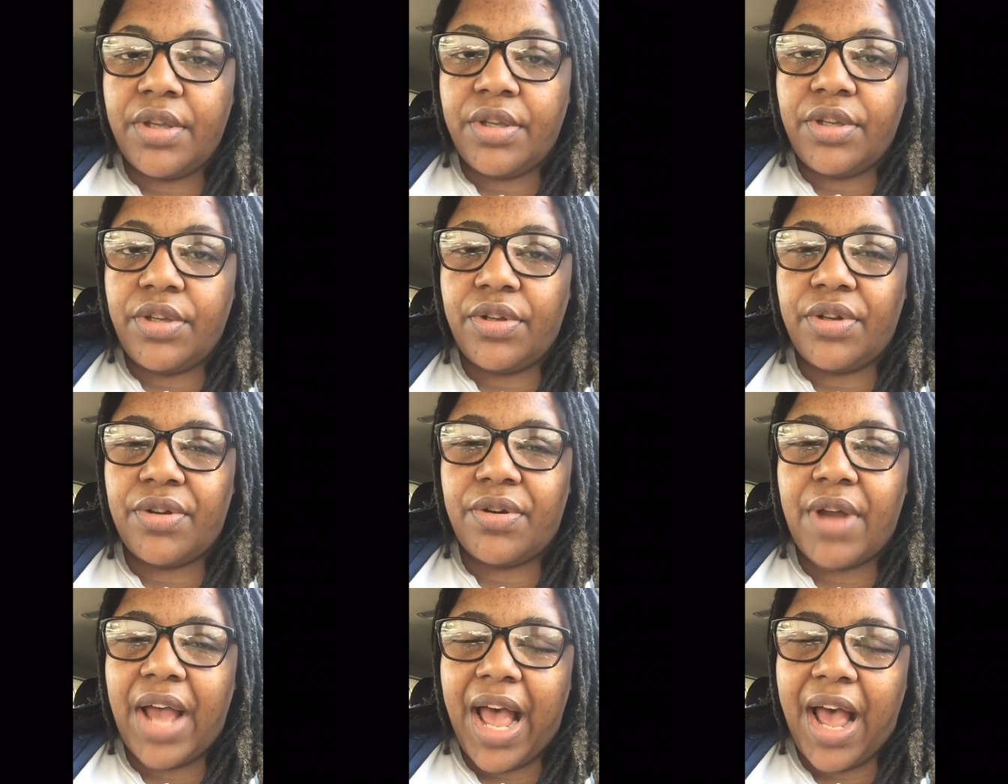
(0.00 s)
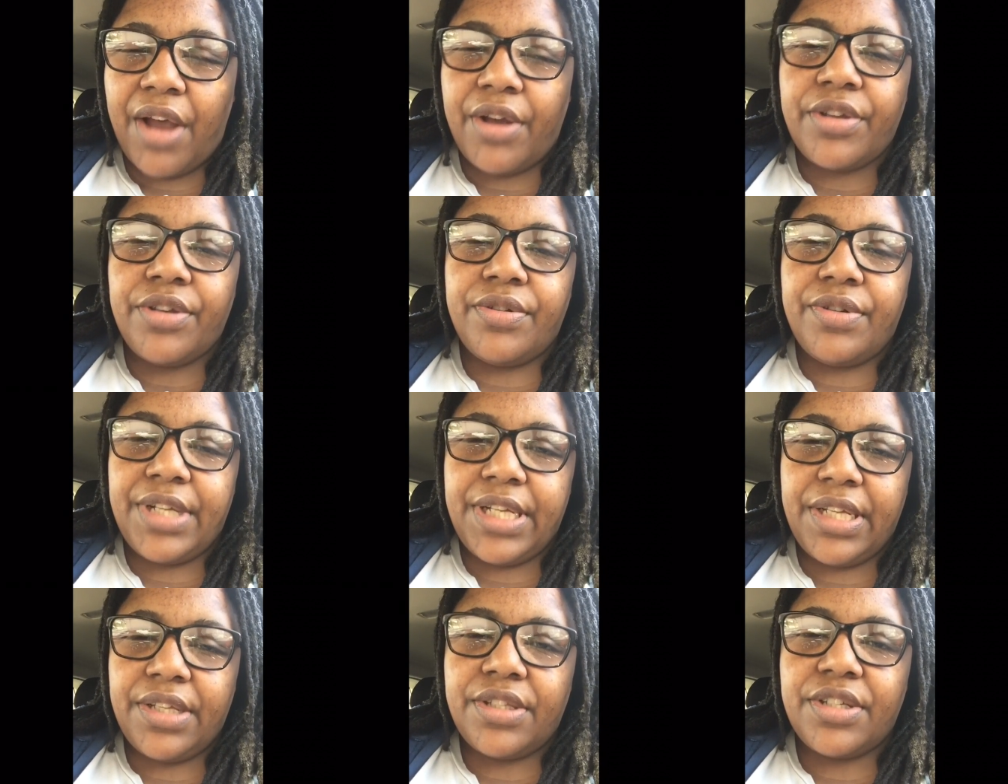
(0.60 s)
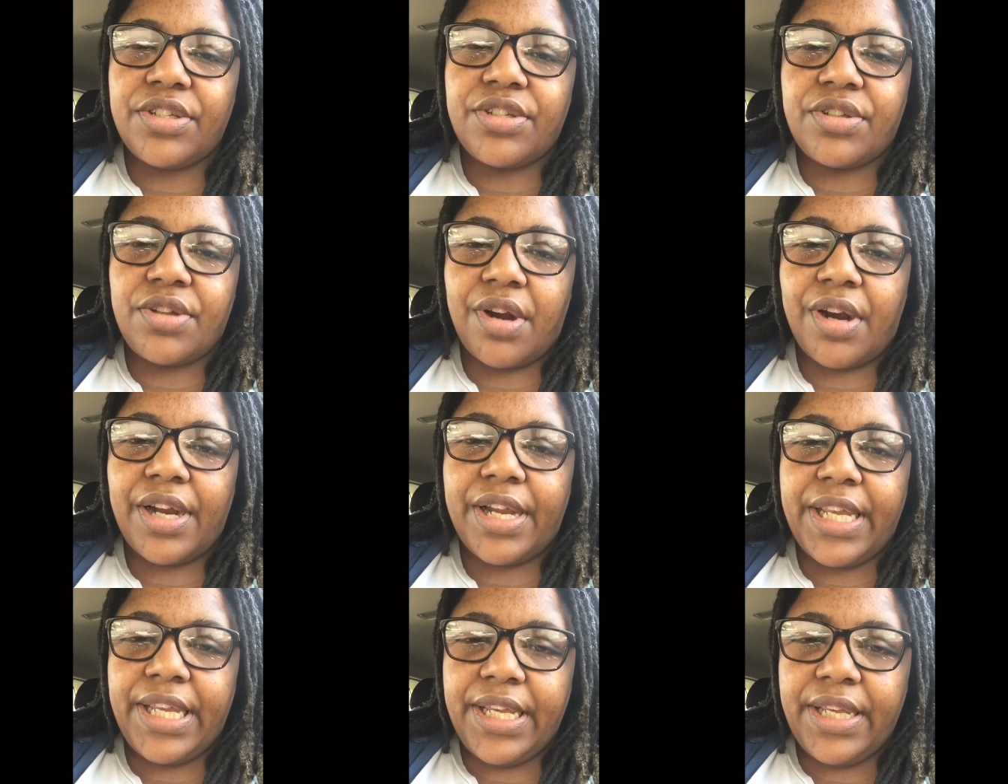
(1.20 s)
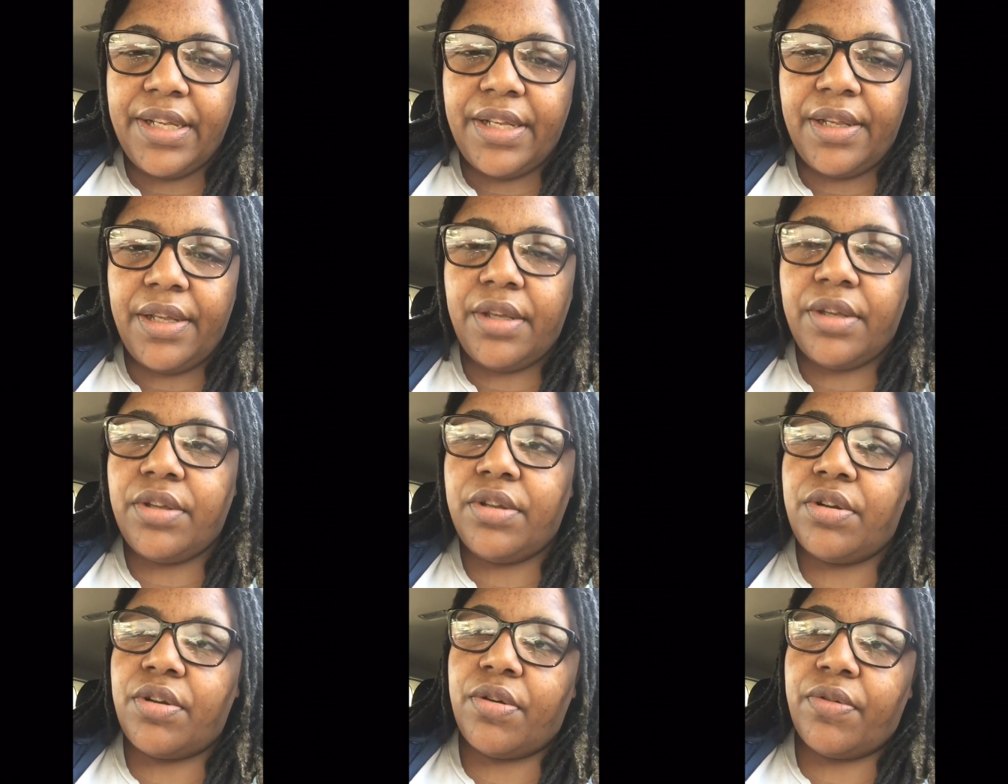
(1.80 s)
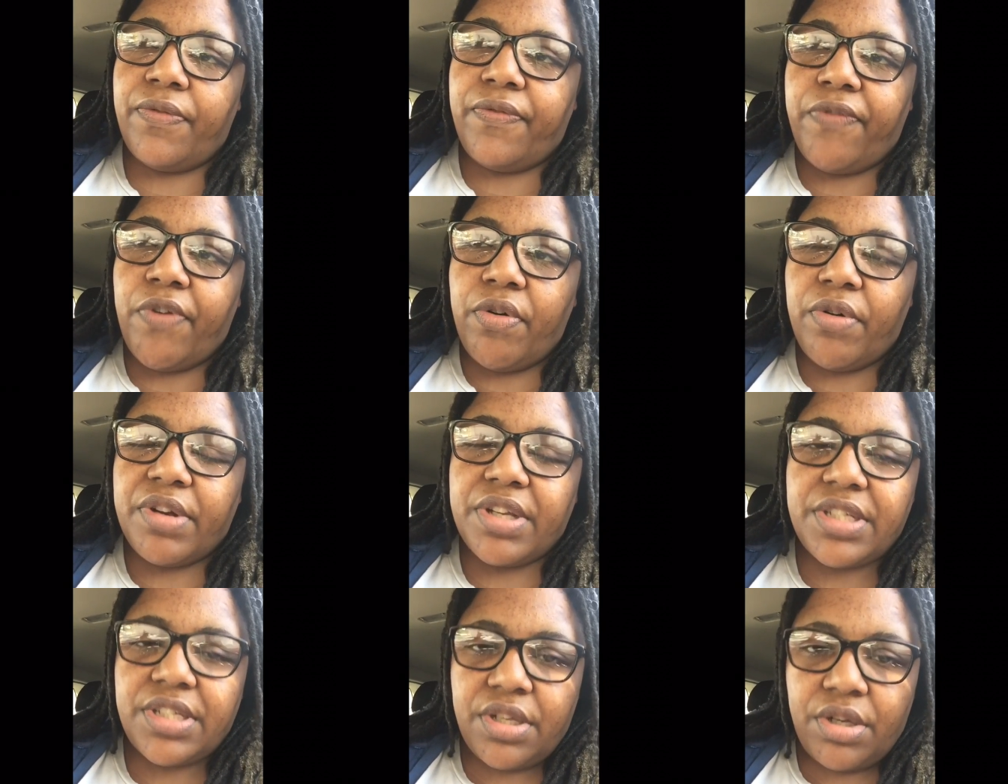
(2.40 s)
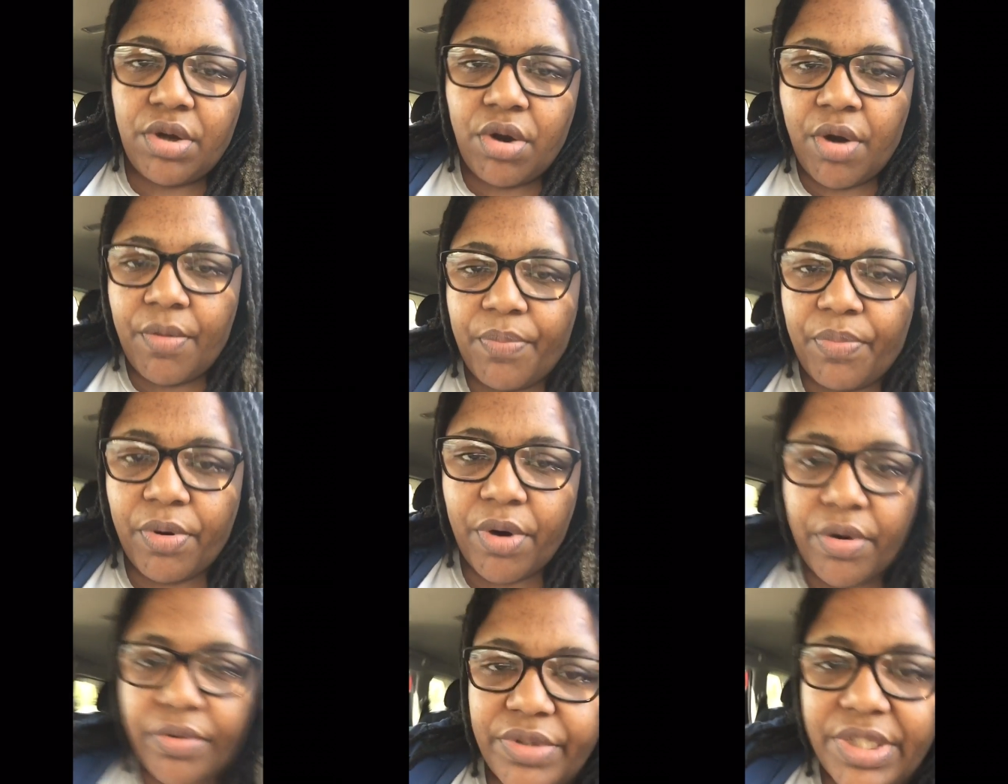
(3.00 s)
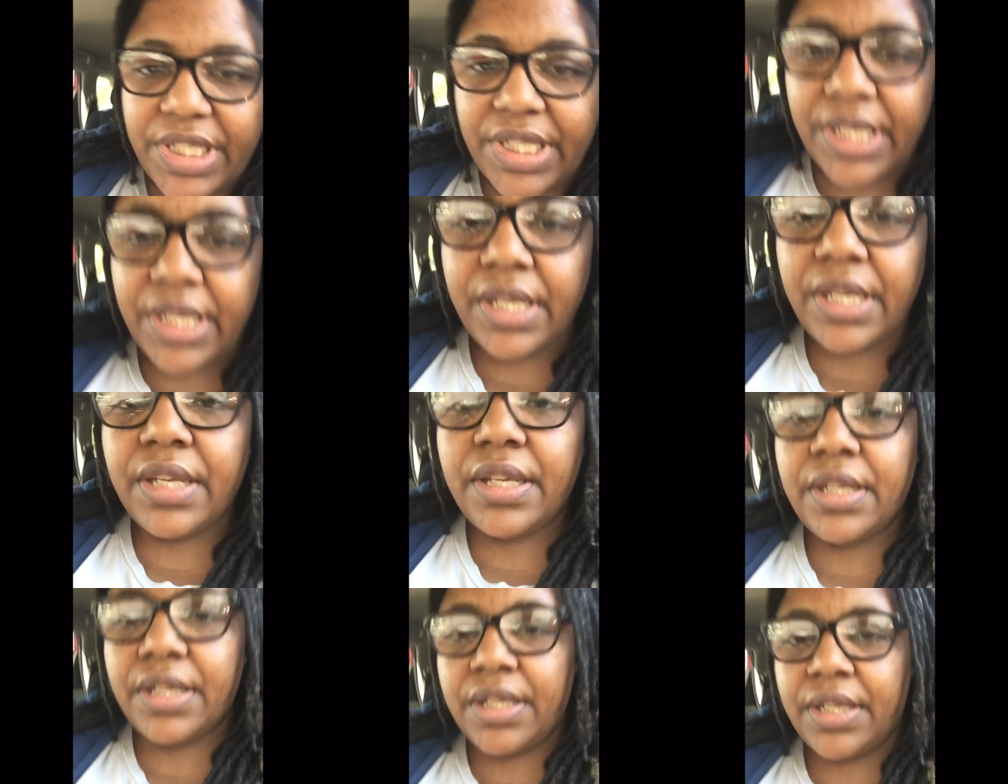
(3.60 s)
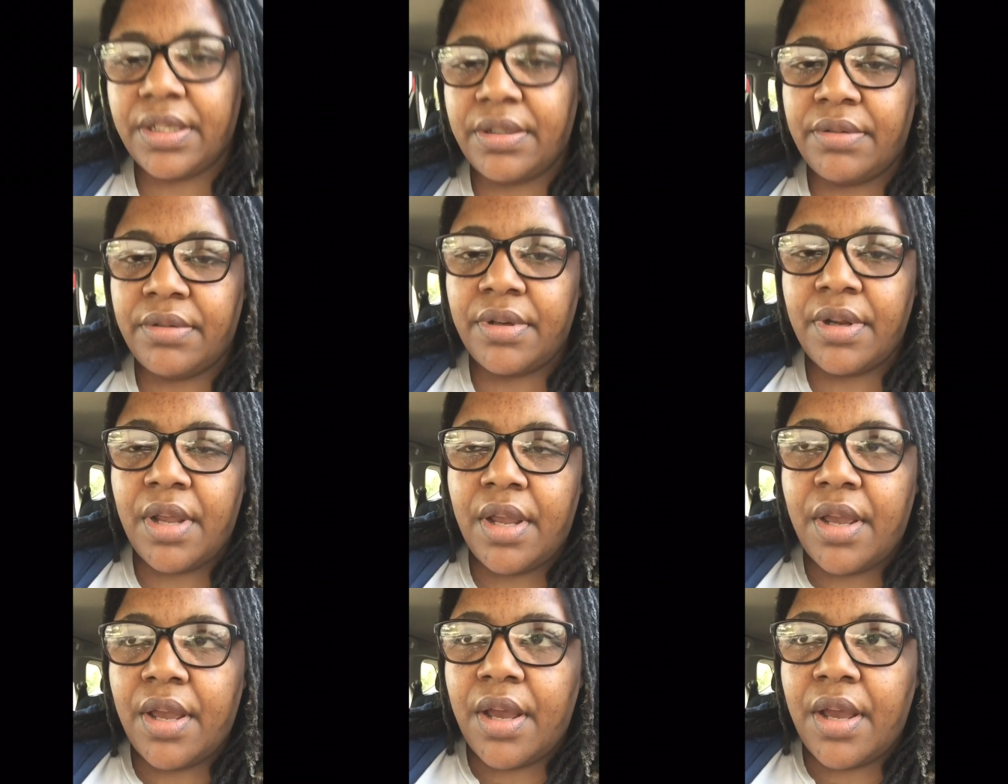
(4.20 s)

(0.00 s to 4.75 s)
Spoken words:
you need to start eating, focusing on protein and